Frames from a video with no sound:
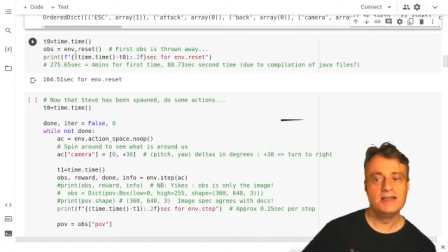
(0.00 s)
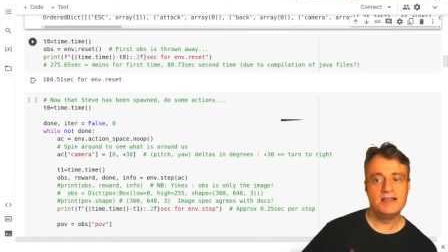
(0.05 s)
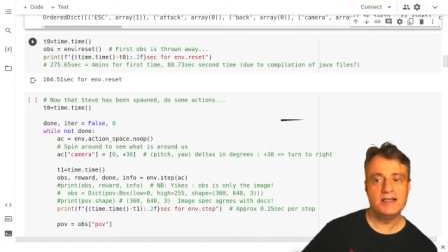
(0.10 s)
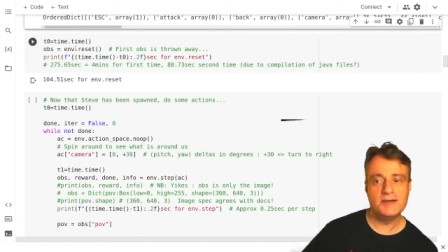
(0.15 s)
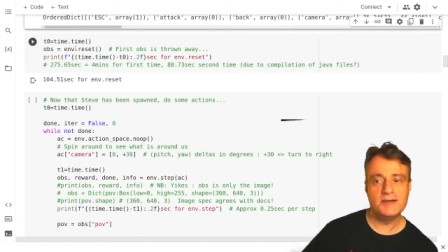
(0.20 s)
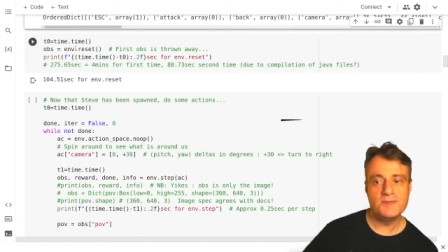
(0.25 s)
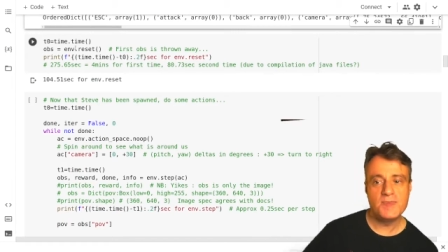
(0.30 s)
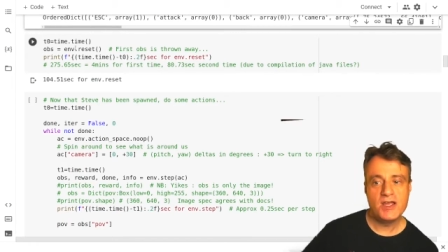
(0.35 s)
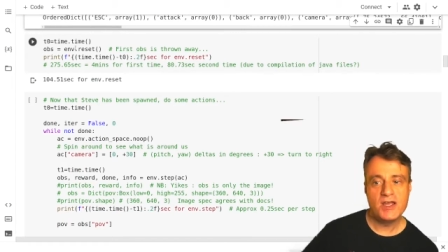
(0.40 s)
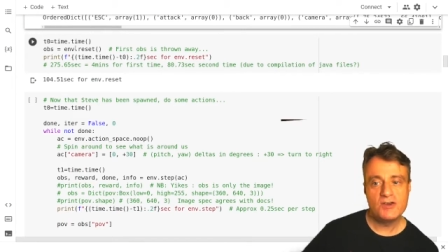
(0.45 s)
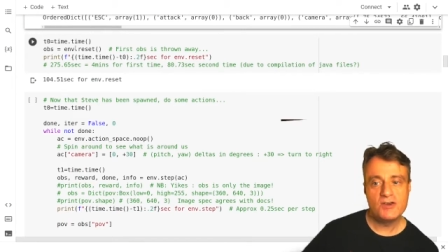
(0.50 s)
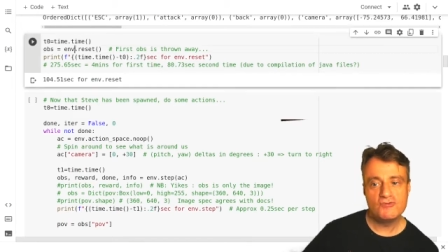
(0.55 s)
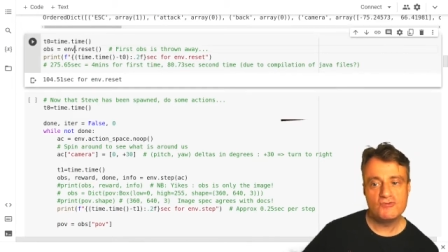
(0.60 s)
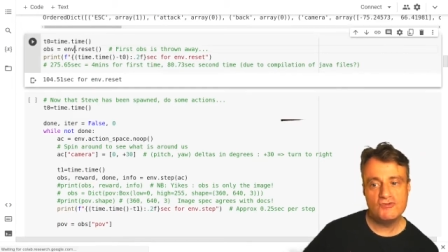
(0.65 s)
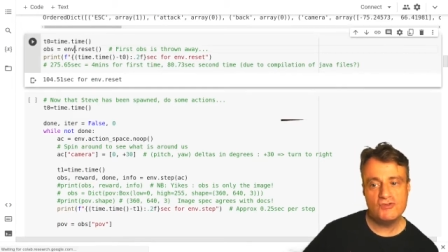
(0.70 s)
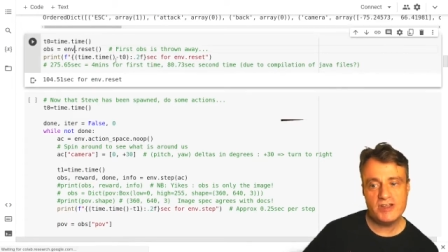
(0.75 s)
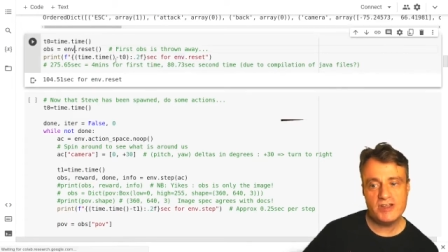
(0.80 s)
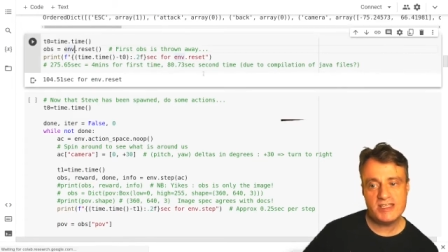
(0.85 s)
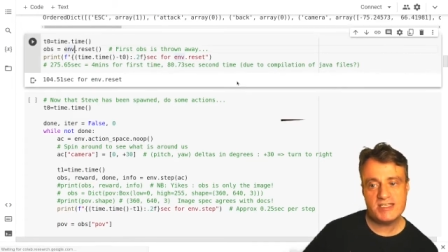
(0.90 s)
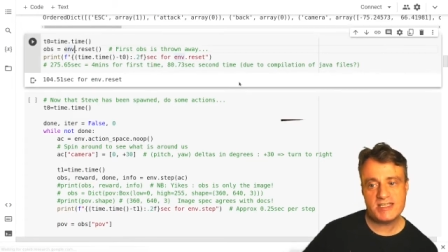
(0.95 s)
Um,
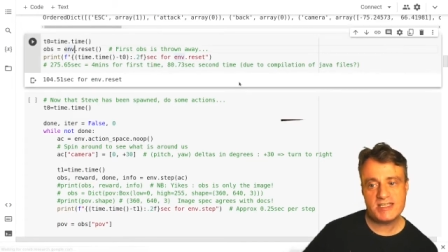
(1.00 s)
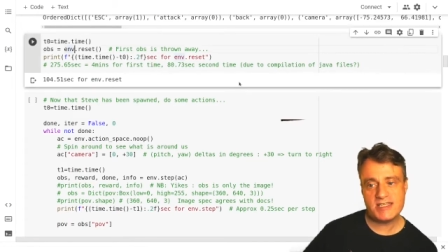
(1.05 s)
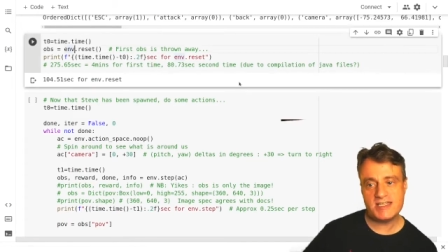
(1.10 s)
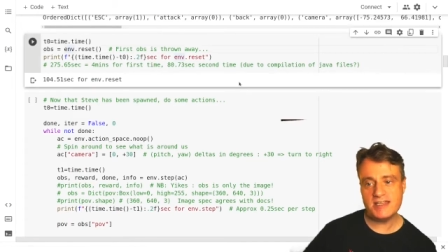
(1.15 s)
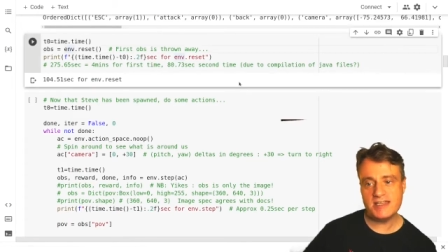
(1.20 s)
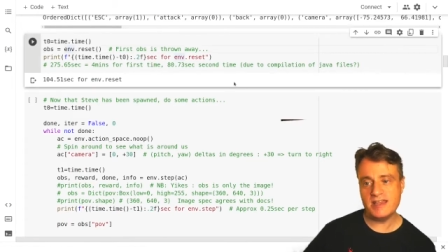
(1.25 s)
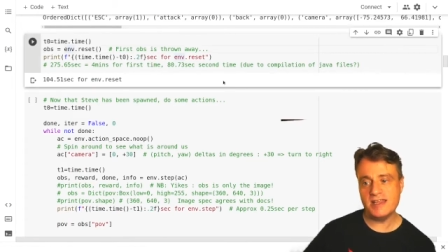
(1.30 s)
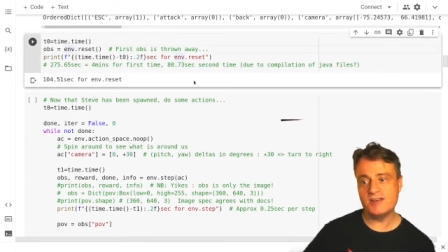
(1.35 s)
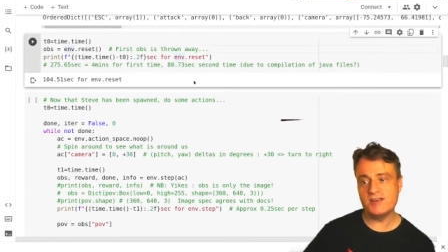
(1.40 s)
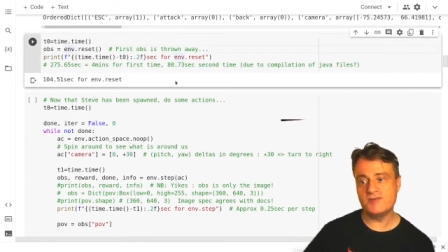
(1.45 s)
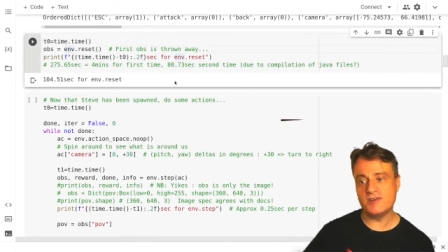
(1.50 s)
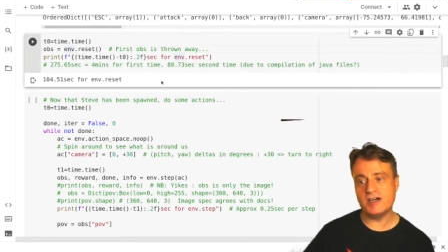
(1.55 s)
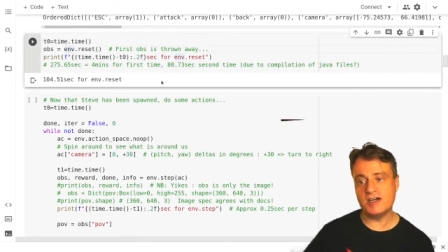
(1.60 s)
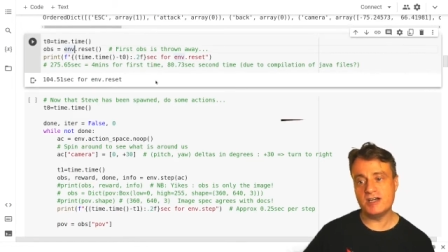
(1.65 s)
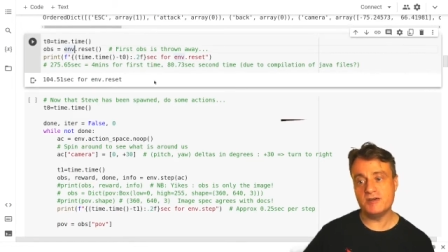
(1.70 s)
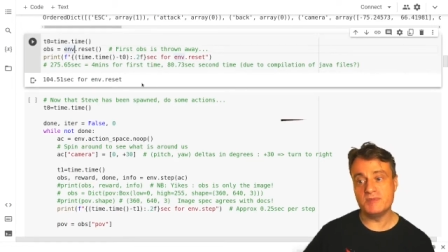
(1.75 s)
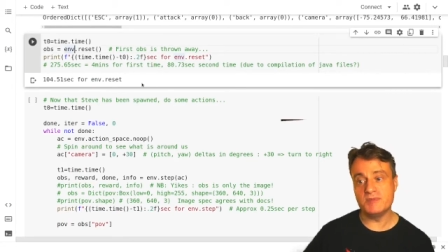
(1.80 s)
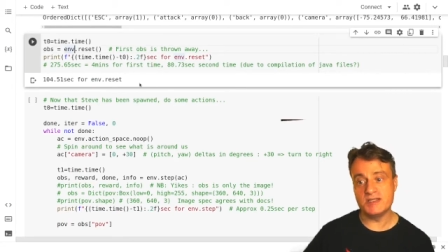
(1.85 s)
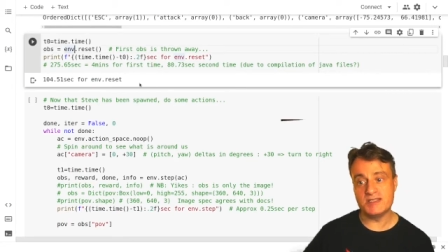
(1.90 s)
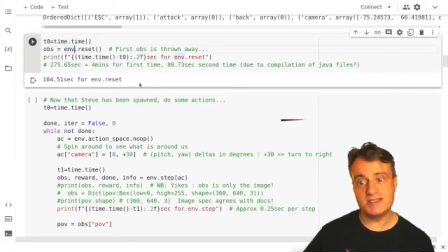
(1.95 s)
resetting the
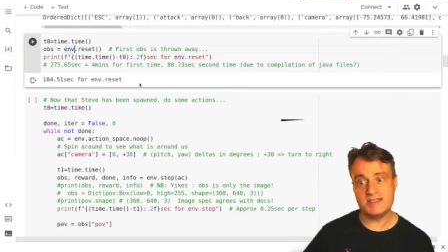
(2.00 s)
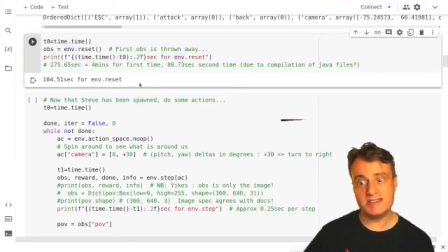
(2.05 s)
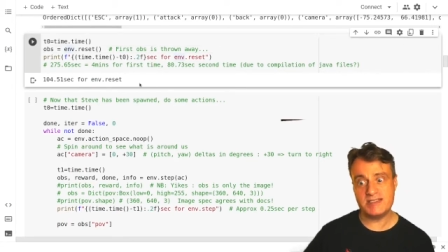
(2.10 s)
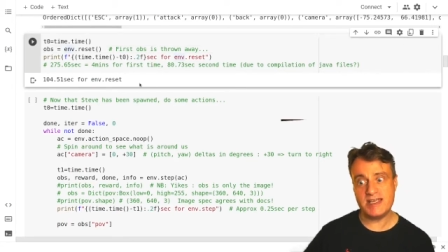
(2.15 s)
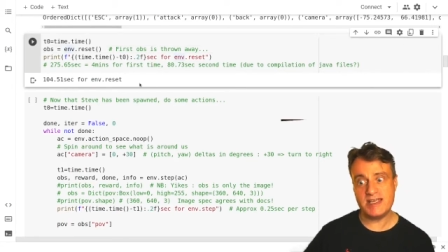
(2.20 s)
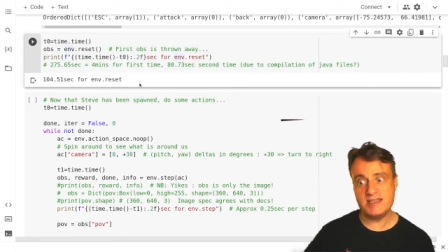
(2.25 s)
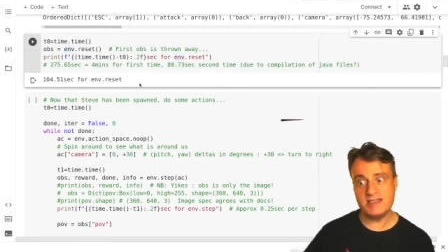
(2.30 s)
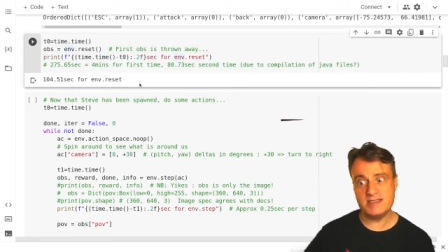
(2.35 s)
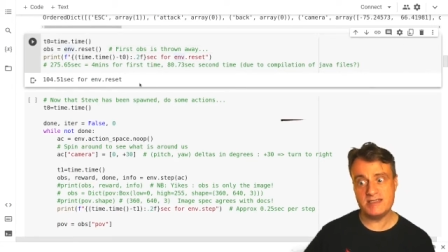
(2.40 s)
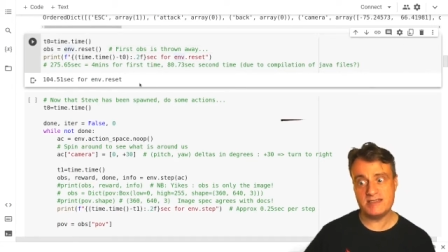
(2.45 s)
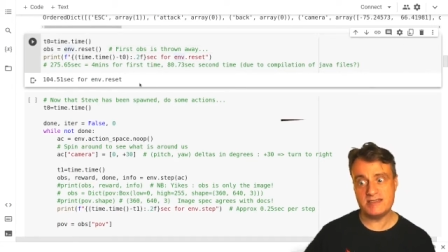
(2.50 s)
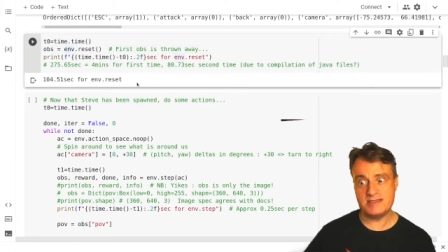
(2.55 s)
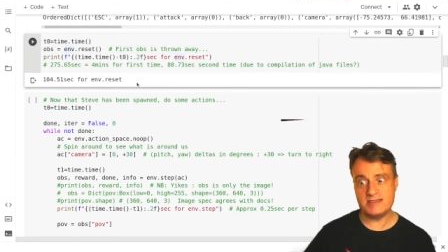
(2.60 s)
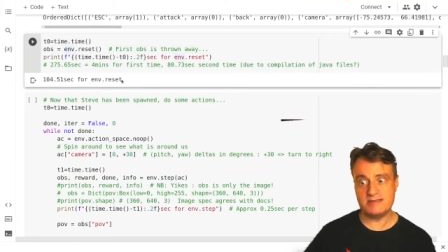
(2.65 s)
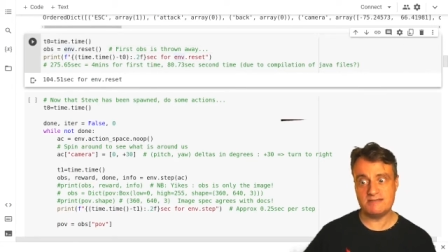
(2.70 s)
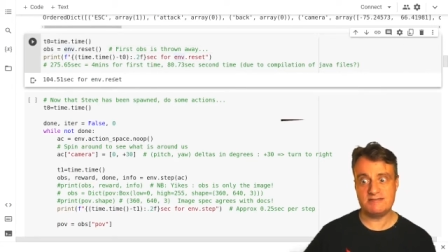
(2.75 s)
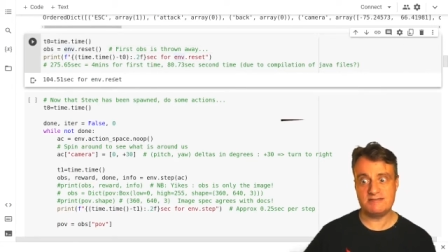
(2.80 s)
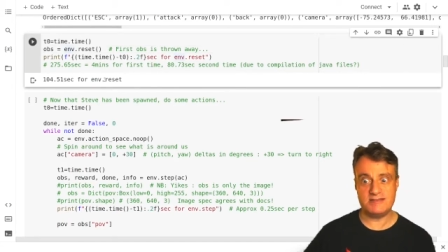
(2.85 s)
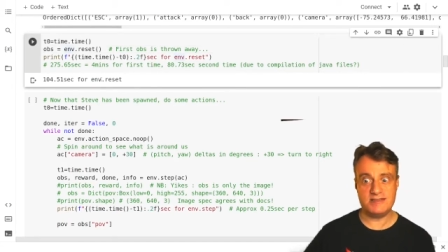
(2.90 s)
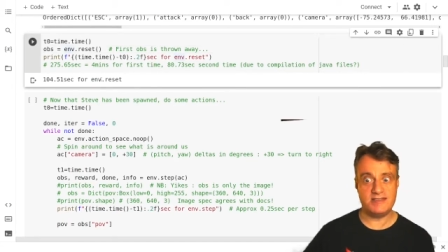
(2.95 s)
environment tends
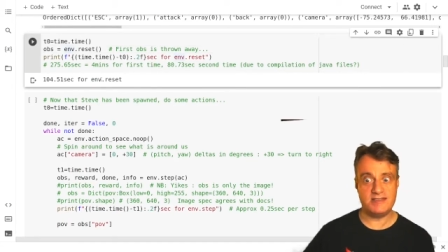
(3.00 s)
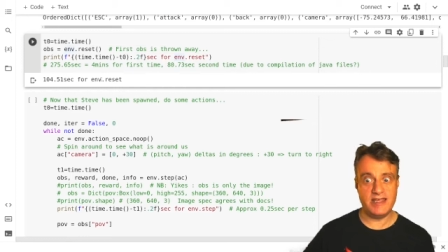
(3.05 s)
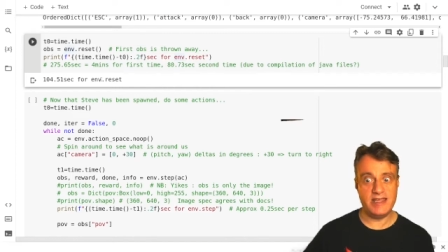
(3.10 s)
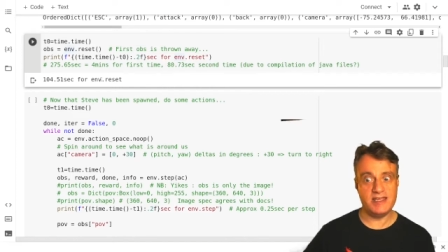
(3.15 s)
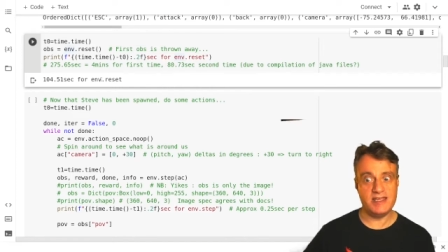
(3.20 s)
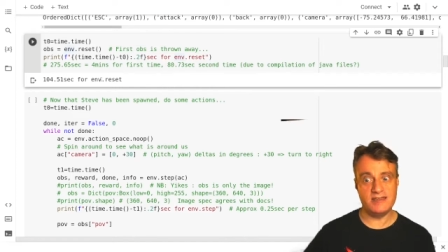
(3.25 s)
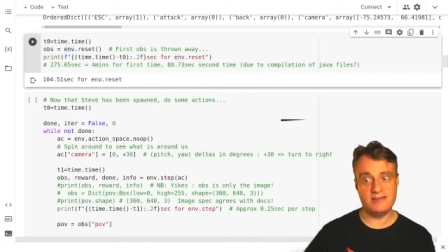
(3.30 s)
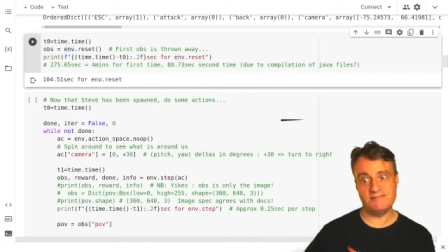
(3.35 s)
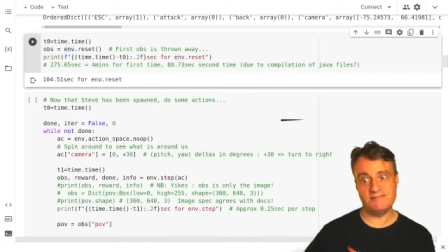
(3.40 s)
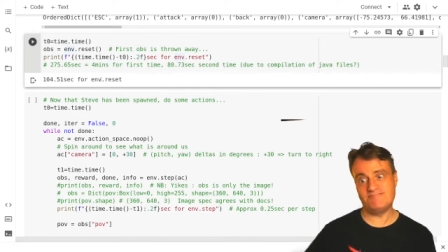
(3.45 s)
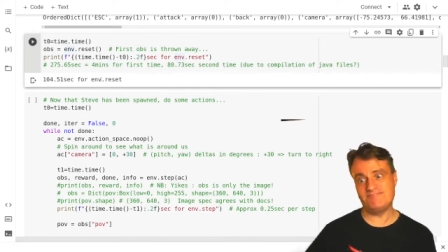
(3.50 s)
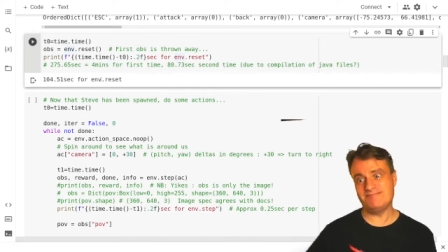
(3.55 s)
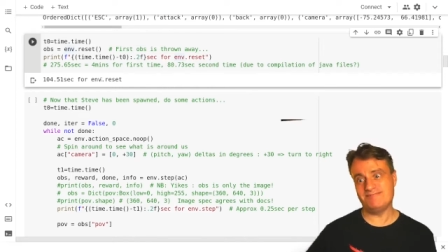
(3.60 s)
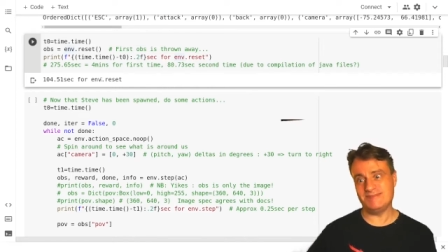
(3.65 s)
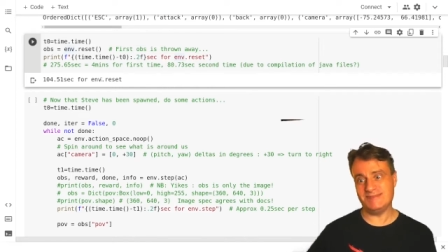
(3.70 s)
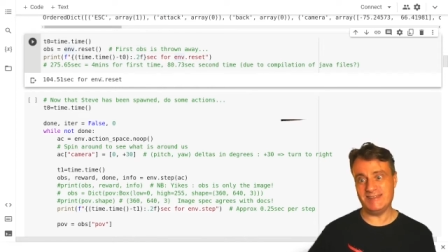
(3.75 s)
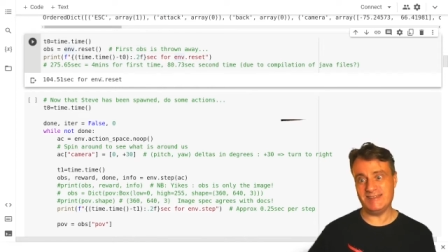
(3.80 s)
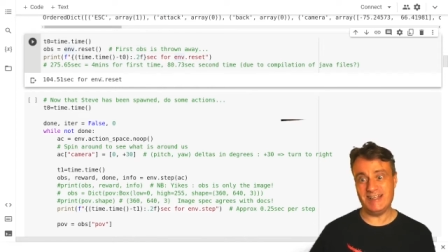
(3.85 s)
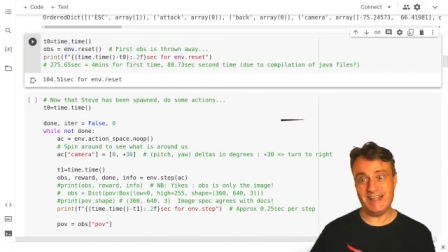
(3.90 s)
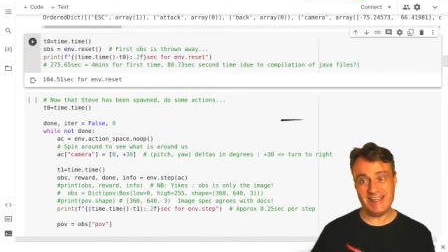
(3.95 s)
to take
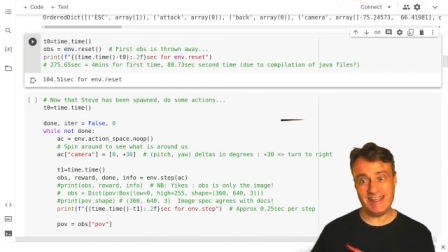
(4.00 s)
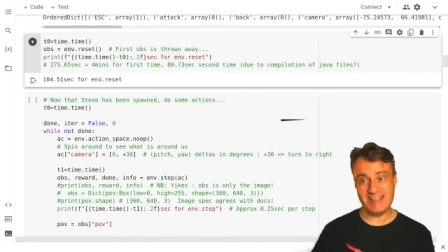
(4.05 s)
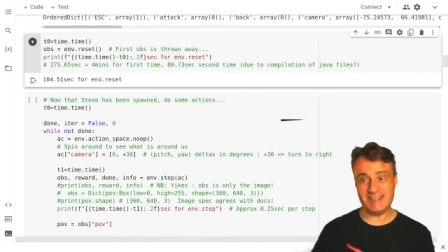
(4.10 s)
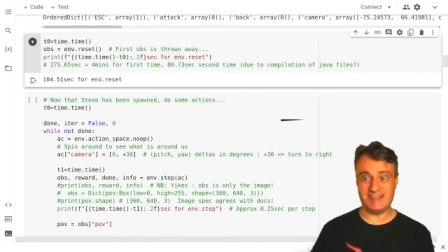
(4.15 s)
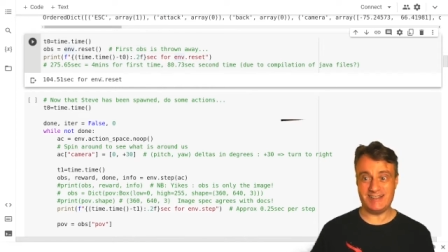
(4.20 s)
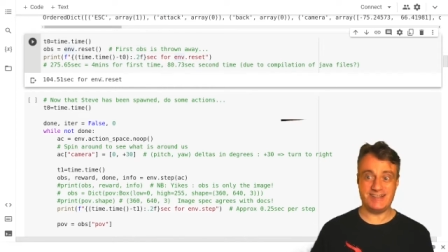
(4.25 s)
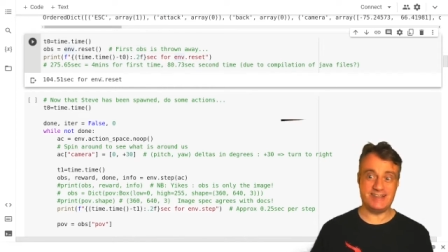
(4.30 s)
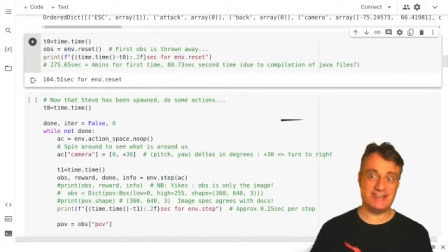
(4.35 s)
like